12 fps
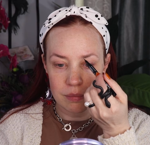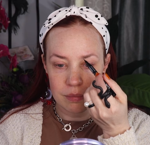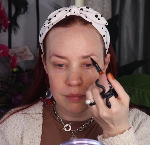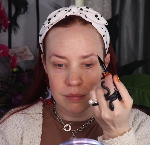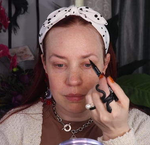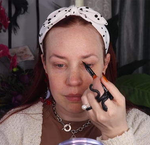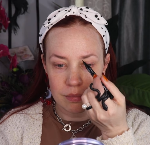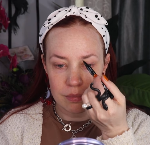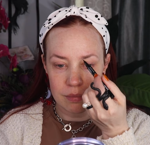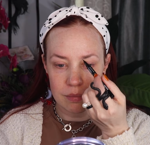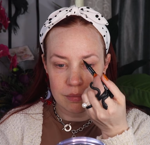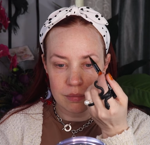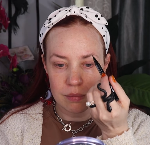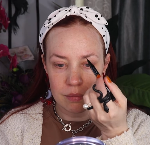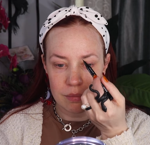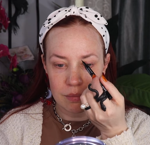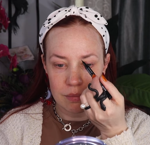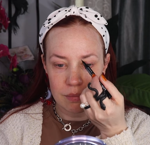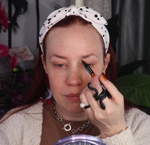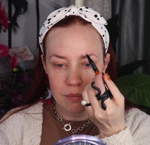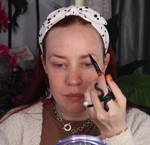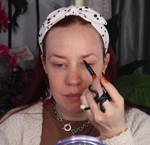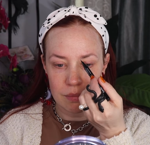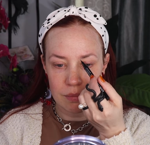
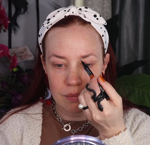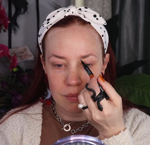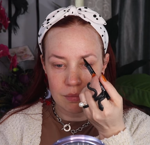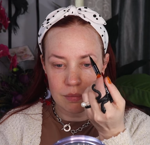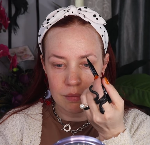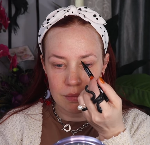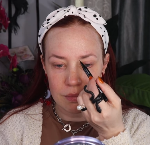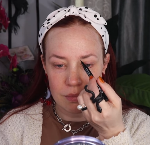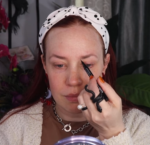No one is speaking in this clip.